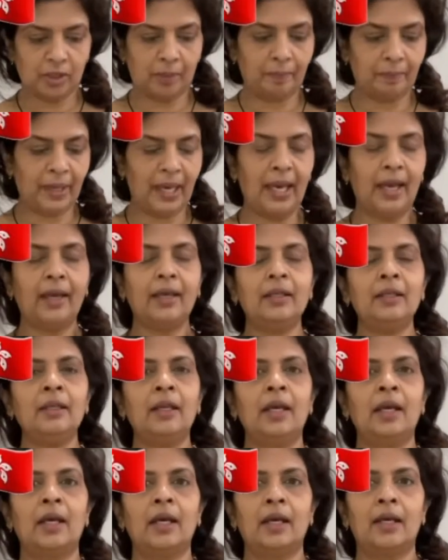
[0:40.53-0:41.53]

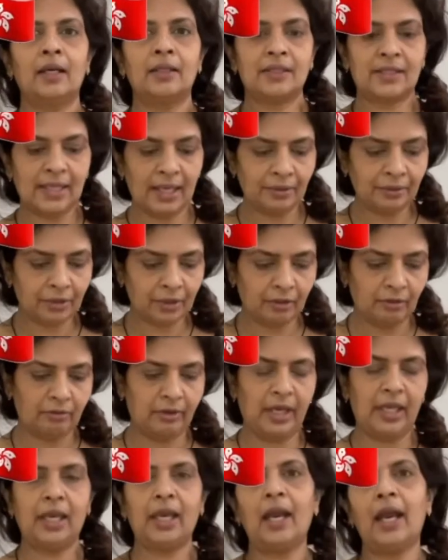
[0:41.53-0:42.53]
Japan, South
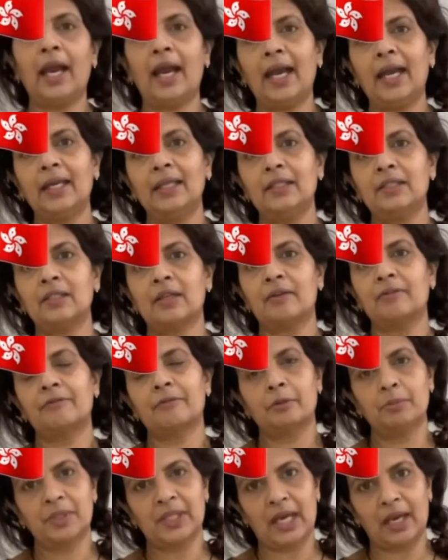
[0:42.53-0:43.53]
Korea and
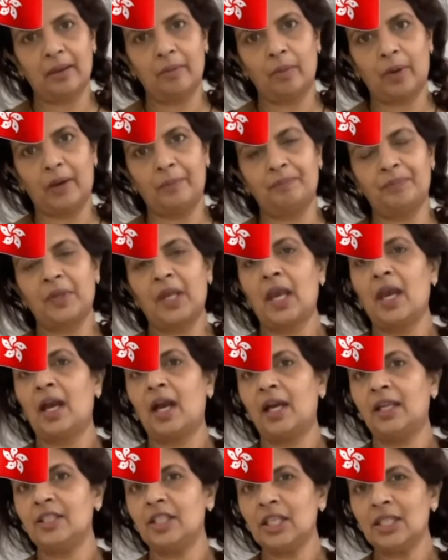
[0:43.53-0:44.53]
from Taiwan.
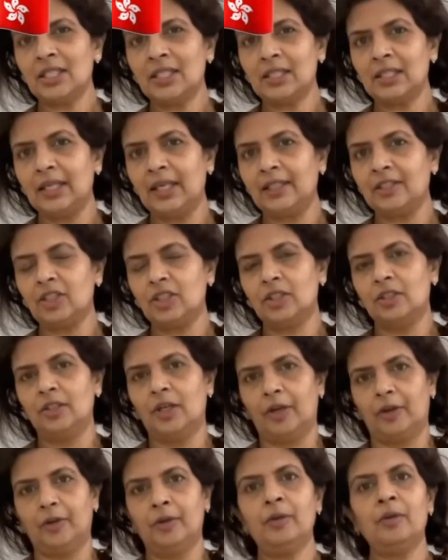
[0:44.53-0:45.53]
And just to let you
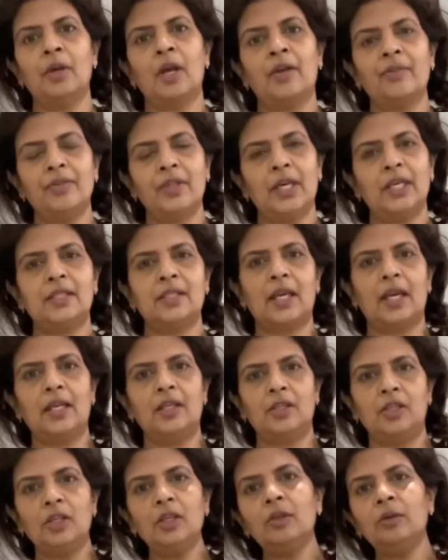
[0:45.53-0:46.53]
know, there's
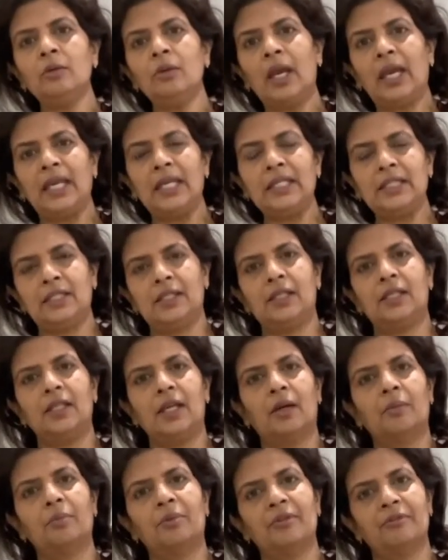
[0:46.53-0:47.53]
a new India
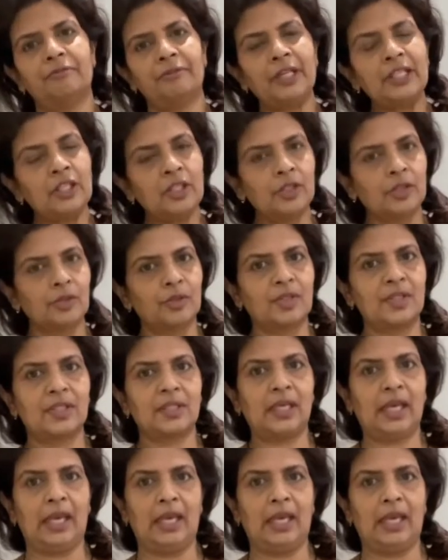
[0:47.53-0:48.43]
Young Professionals